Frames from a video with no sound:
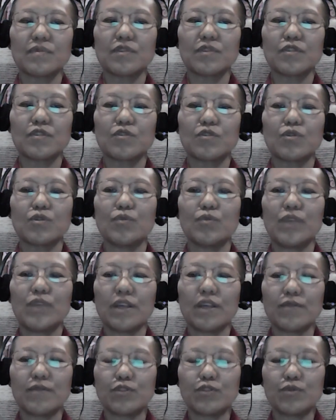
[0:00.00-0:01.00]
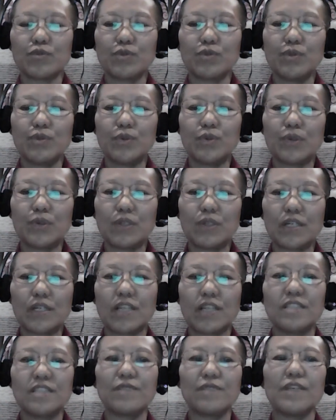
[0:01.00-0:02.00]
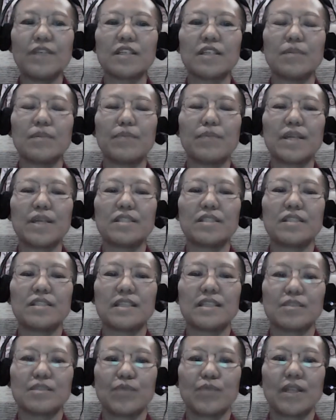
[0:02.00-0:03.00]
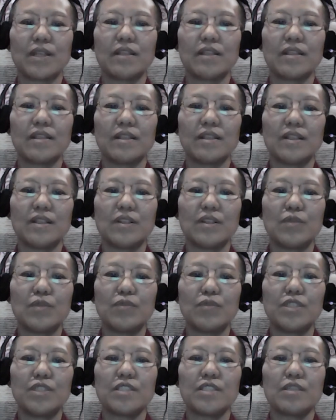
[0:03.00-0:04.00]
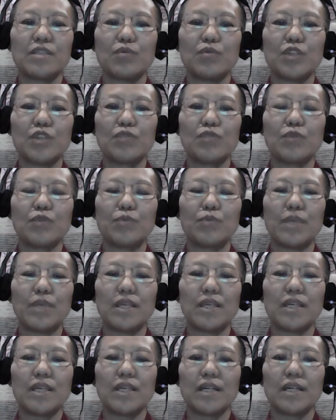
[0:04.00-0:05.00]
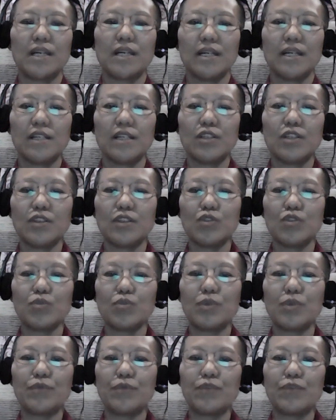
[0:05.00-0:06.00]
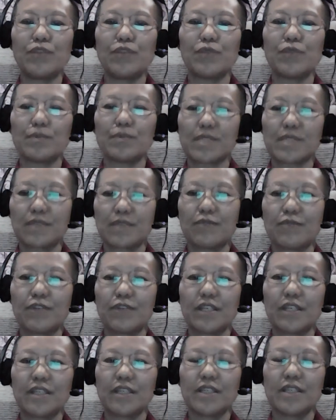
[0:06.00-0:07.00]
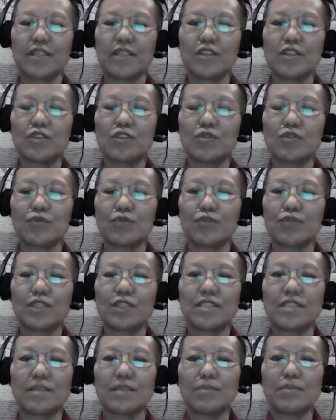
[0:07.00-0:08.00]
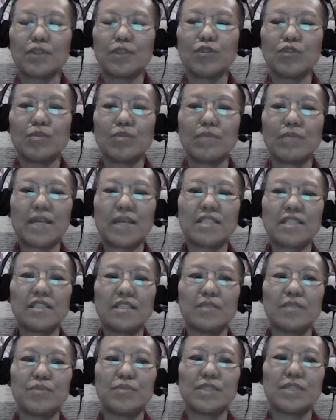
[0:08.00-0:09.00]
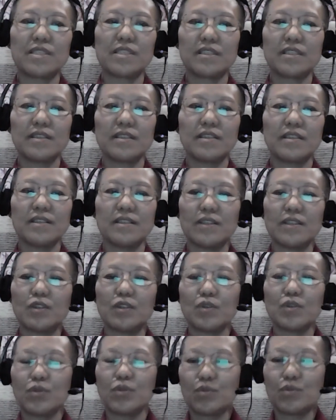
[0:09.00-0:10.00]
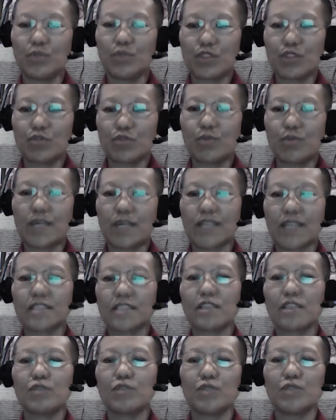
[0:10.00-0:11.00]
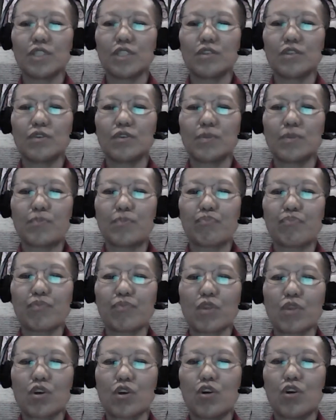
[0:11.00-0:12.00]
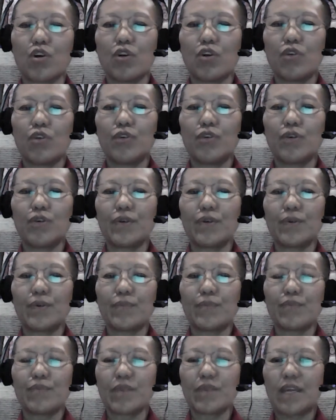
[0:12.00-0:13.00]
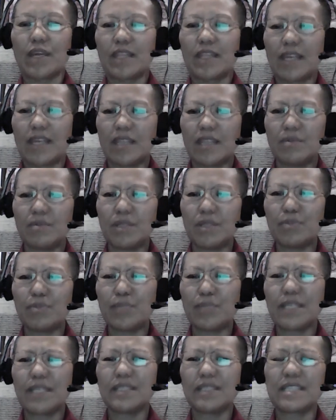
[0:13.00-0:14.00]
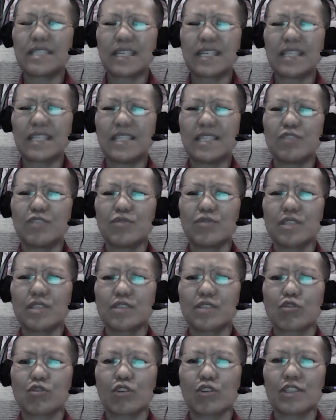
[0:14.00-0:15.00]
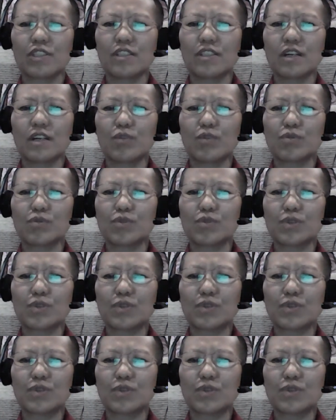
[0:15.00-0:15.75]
So we have to cultivate compassion as well, which is the wish for being to be freed from suffering. So, for example, you imagine a prisoner who is to be executed, or an animal being taken into the slaughterhouse.